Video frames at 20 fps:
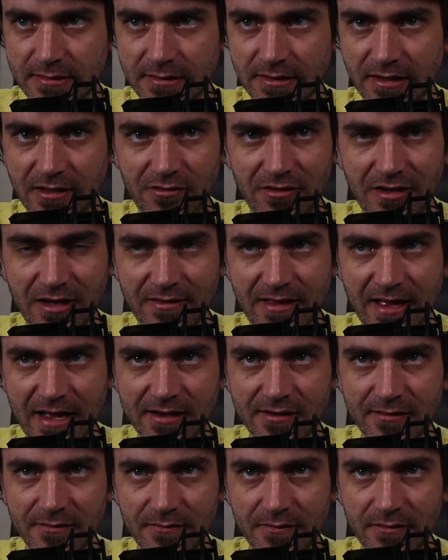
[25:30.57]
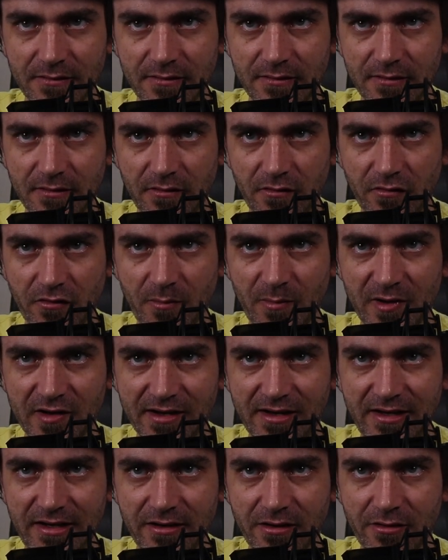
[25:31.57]
Can you hear that? So much
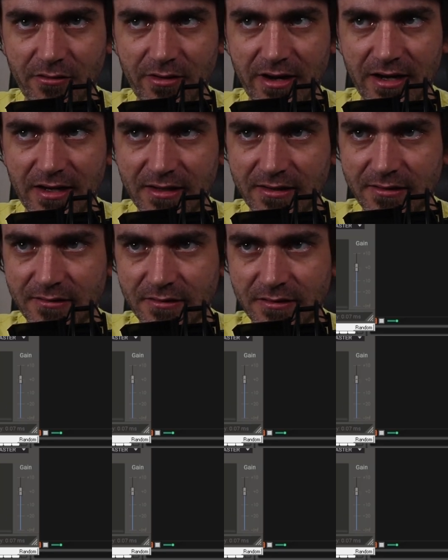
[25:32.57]
cleaner already.